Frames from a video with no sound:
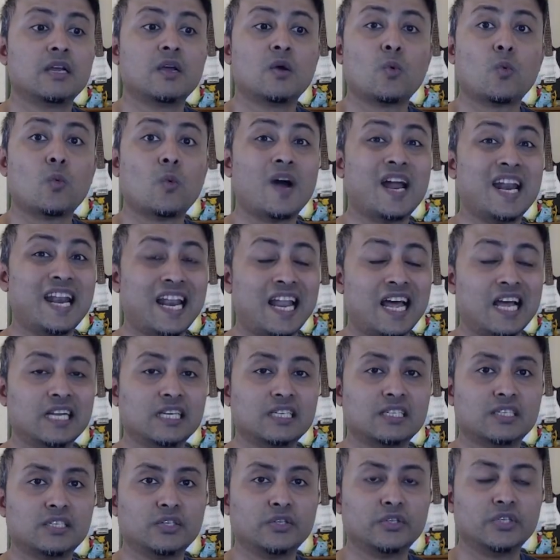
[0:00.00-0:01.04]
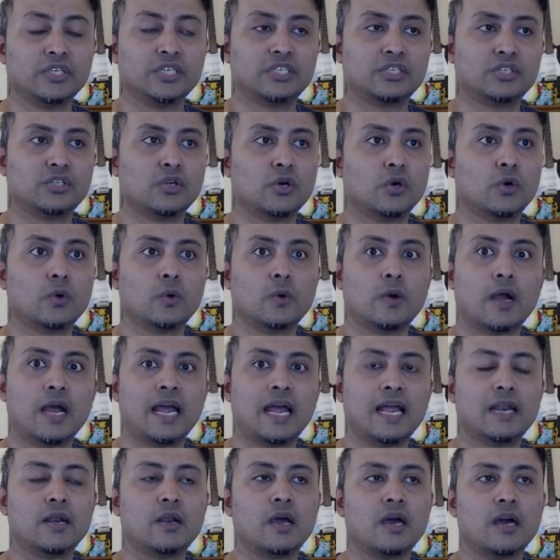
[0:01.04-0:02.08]
what lines you need to know,
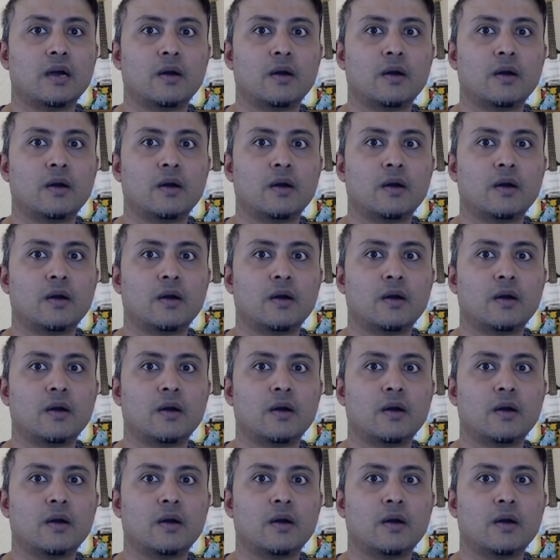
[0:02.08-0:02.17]
and